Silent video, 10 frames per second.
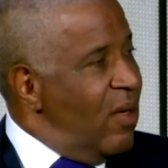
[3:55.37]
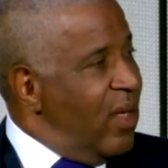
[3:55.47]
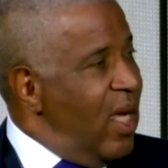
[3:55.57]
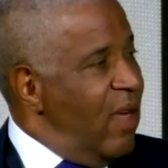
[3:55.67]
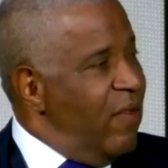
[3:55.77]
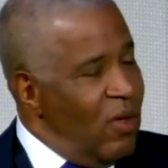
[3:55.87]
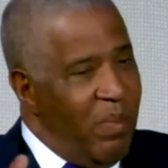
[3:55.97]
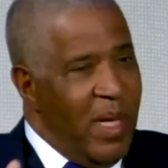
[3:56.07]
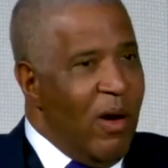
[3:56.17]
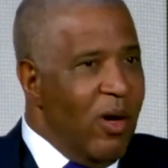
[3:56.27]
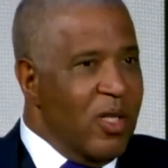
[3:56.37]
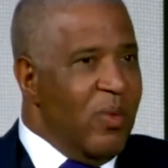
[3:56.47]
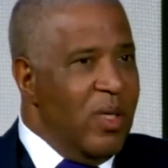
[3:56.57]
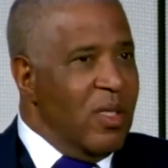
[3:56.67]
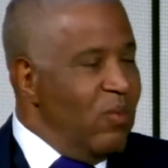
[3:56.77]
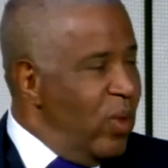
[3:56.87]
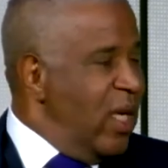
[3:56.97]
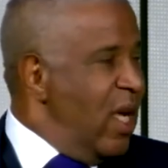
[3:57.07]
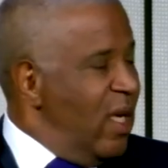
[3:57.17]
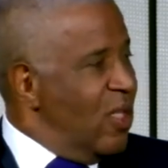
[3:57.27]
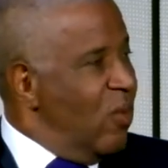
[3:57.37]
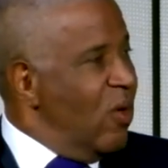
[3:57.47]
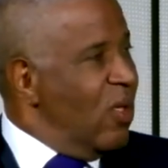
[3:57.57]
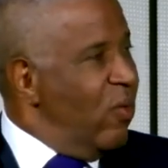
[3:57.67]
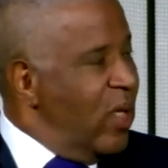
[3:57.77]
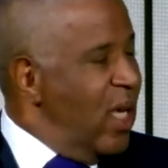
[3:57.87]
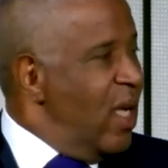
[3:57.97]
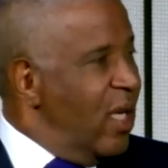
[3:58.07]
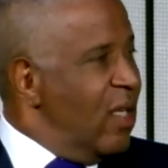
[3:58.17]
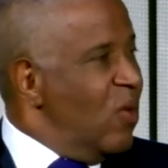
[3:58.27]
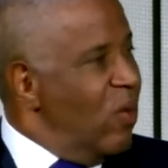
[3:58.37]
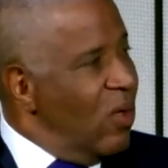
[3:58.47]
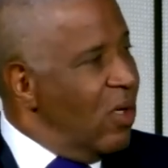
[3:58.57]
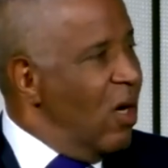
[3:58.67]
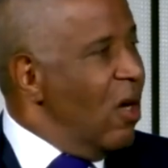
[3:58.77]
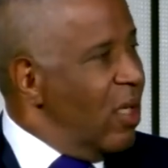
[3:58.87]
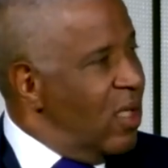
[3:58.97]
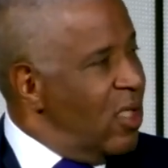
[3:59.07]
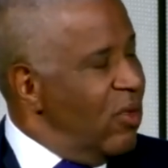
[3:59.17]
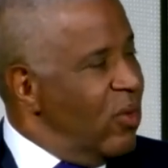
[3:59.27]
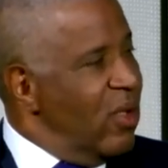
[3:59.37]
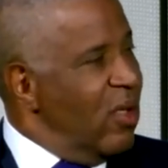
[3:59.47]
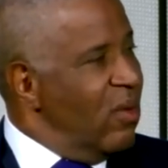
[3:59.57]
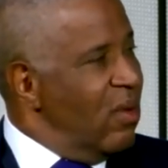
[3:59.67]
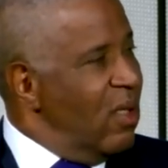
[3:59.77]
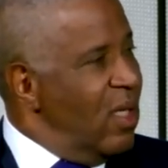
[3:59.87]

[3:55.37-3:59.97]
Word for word: Okay, if you don't plow our streets, we can't get to work. If we can't get to work, our children don't